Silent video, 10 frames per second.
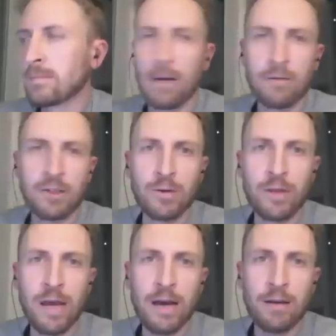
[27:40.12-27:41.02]
I was doing
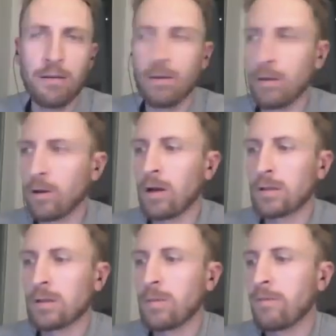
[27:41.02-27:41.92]
that, and
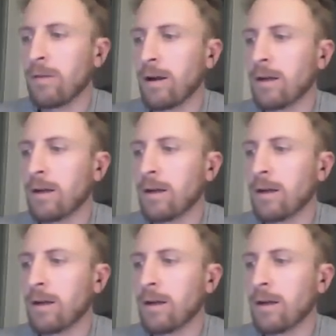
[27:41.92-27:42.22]
also Betfair.